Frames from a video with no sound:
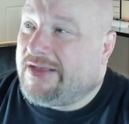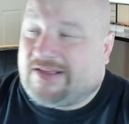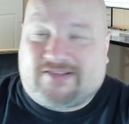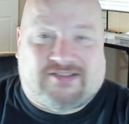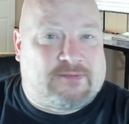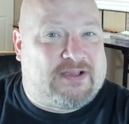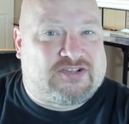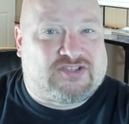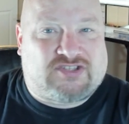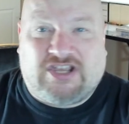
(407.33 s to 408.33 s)
It's the
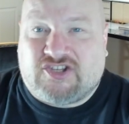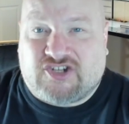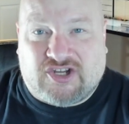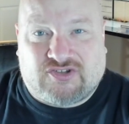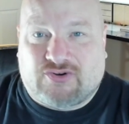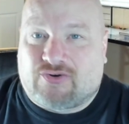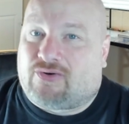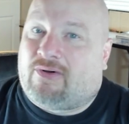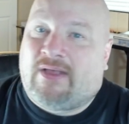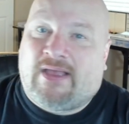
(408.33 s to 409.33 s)
best teaching
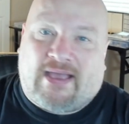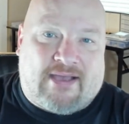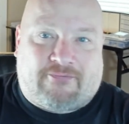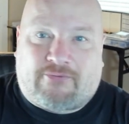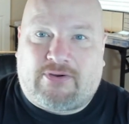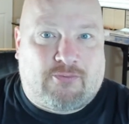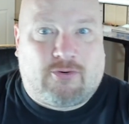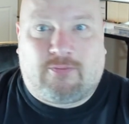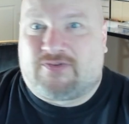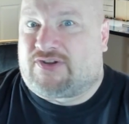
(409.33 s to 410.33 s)
tool. Every
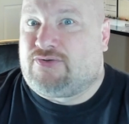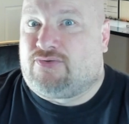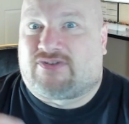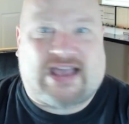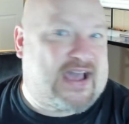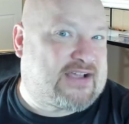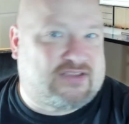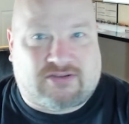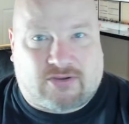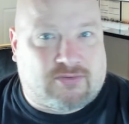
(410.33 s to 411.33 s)
room is a new
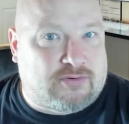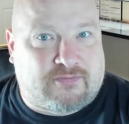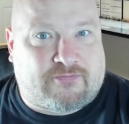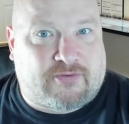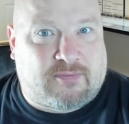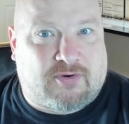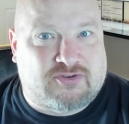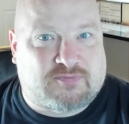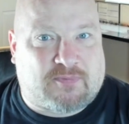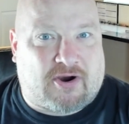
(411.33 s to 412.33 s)
tactic to learn for the
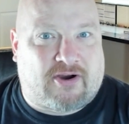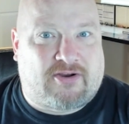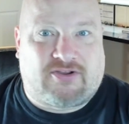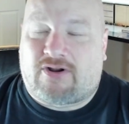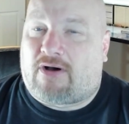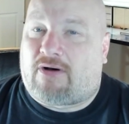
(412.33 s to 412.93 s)
most part, and